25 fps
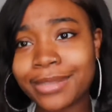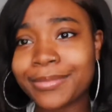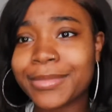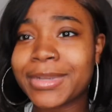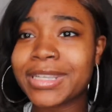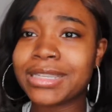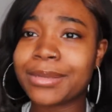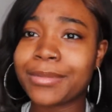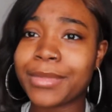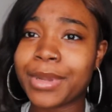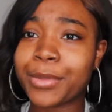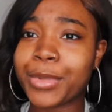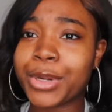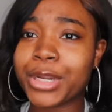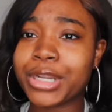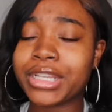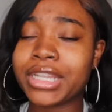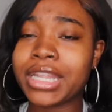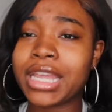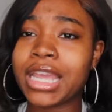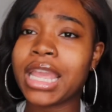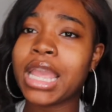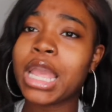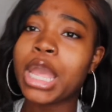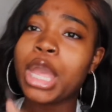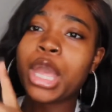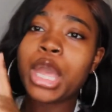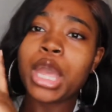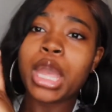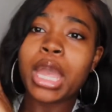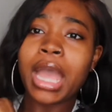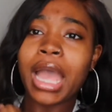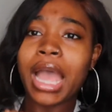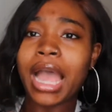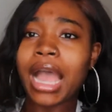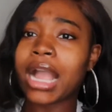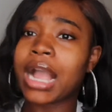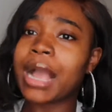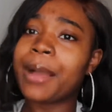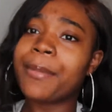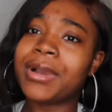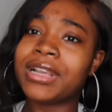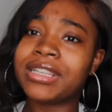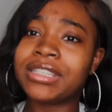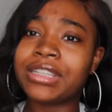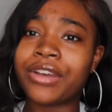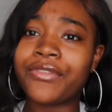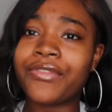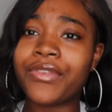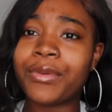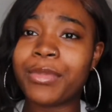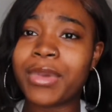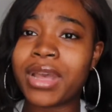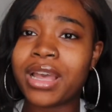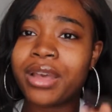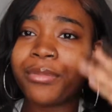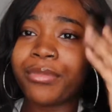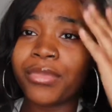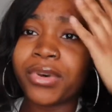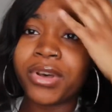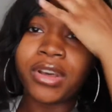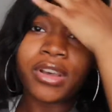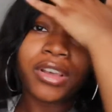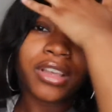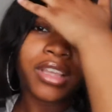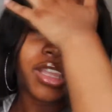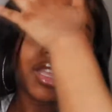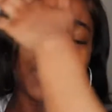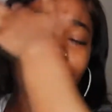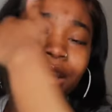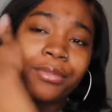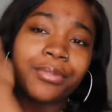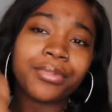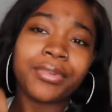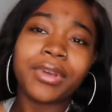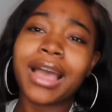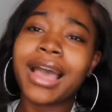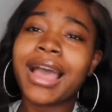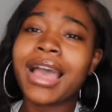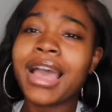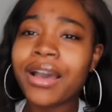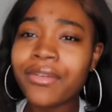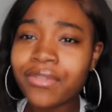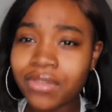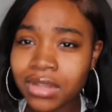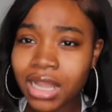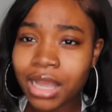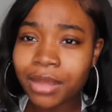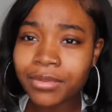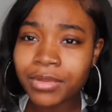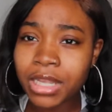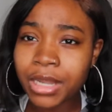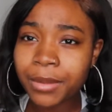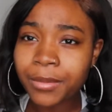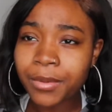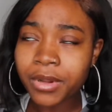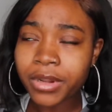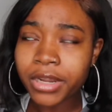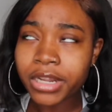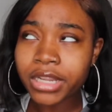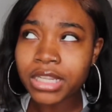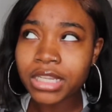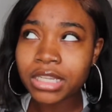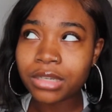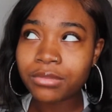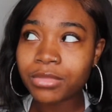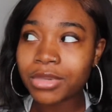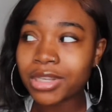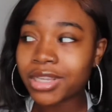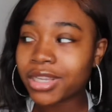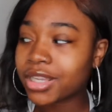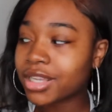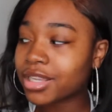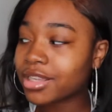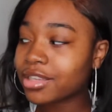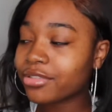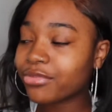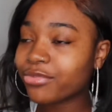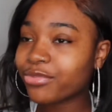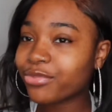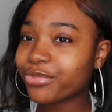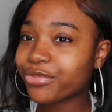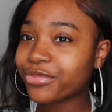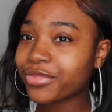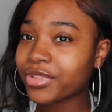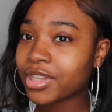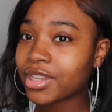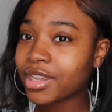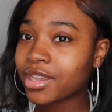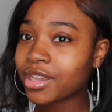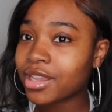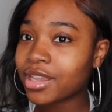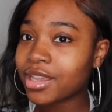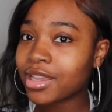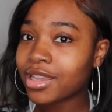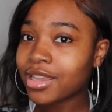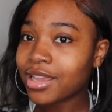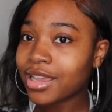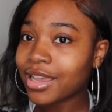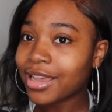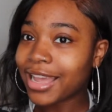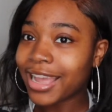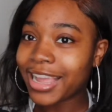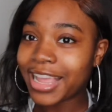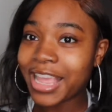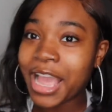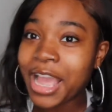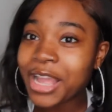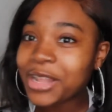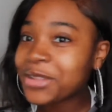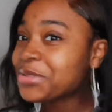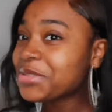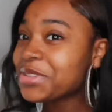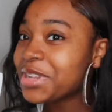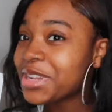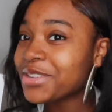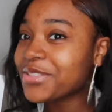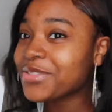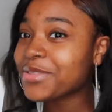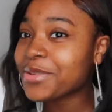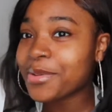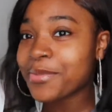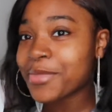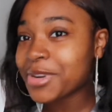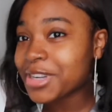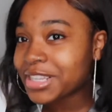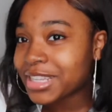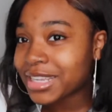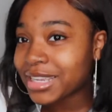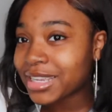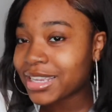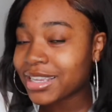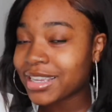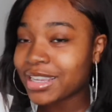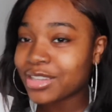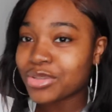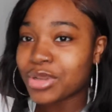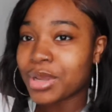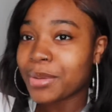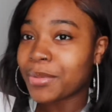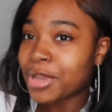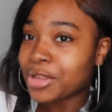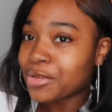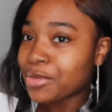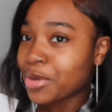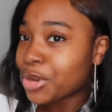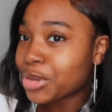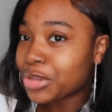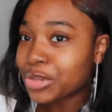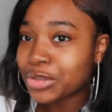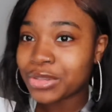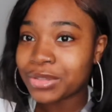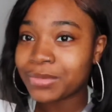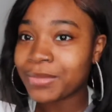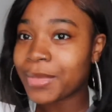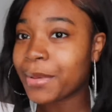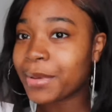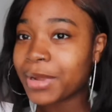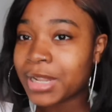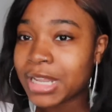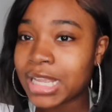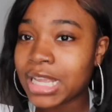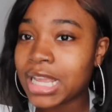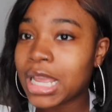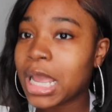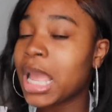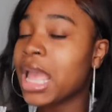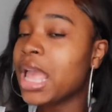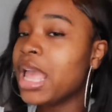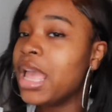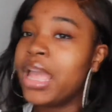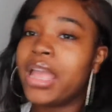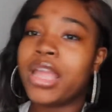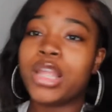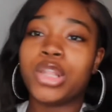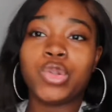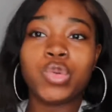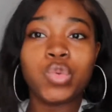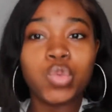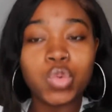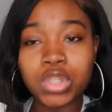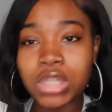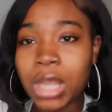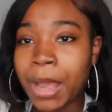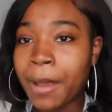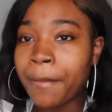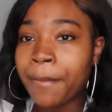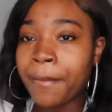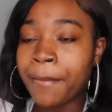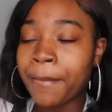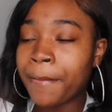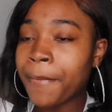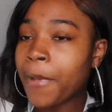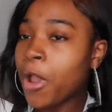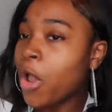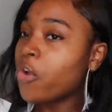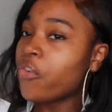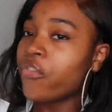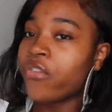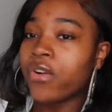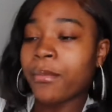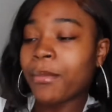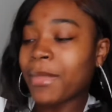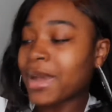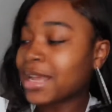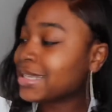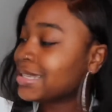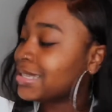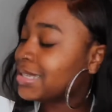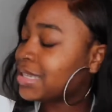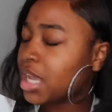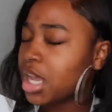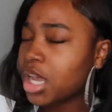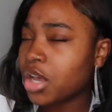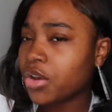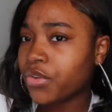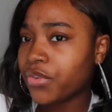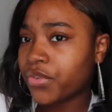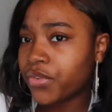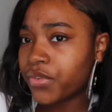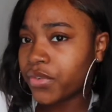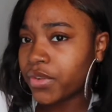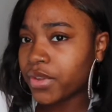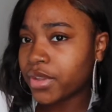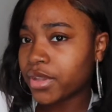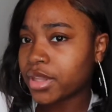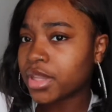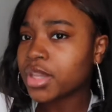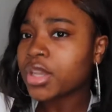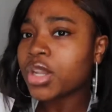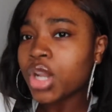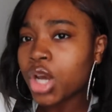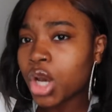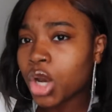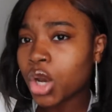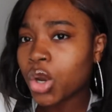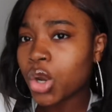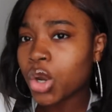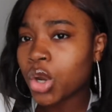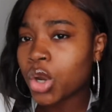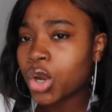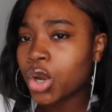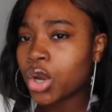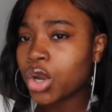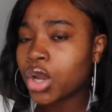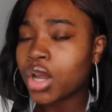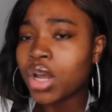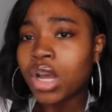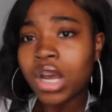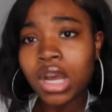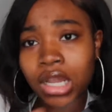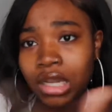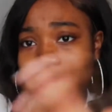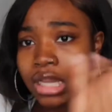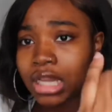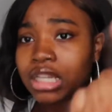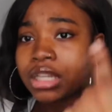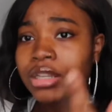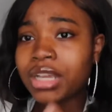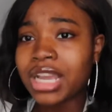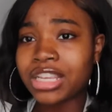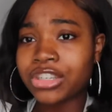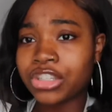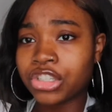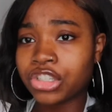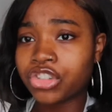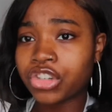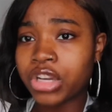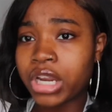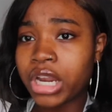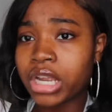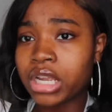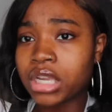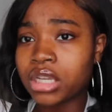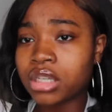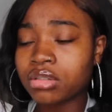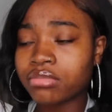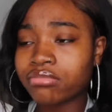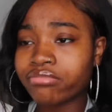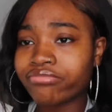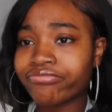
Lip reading: mess up my birthday, I got myself a MacBook. Yep, I have a laptop already, but I can't do nothing for my birthday, so I might as well use my money and do something for myself. You know, a lot of you guys should try it